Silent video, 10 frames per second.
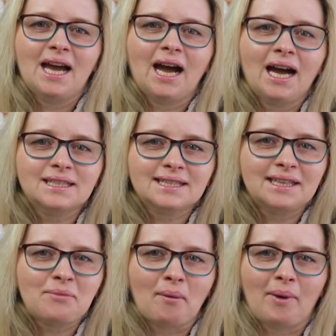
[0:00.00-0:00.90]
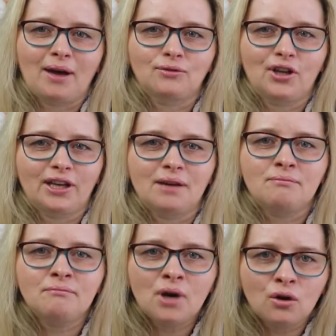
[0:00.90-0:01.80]
Ask them about their
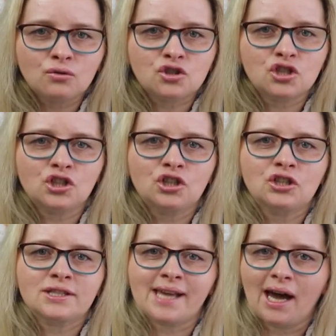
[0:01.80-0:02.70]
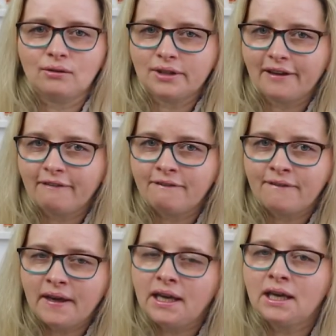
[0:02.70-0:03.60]
emotions, how they
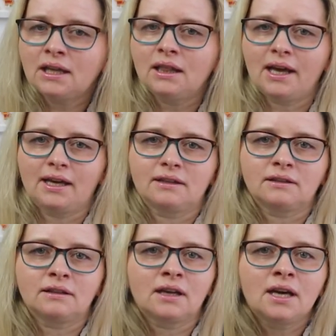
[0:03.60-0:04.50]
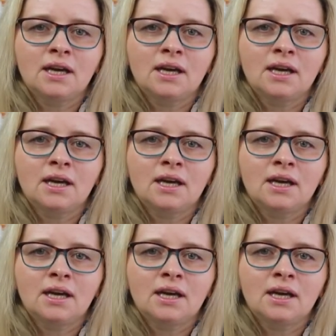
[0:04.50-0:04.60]
feel, and